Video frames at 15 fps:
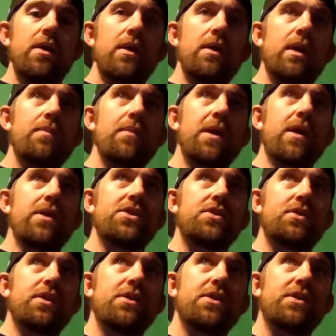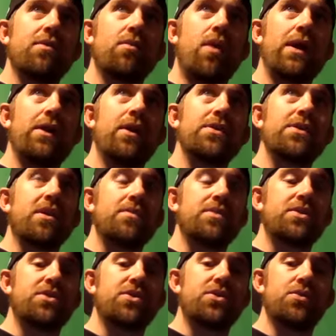let me ask you this then, why not
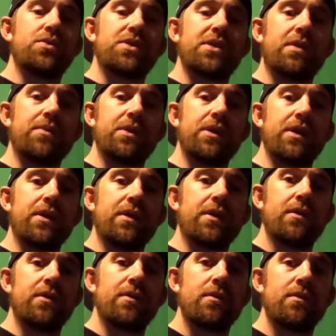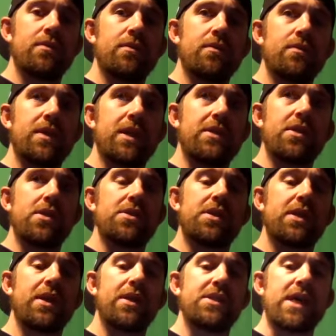substitute something that does
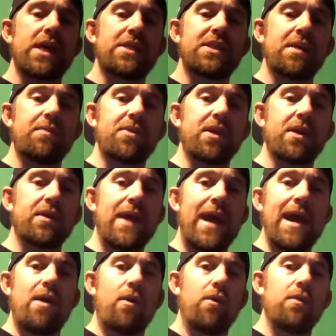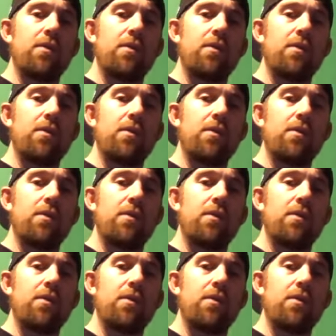the exact same thing now?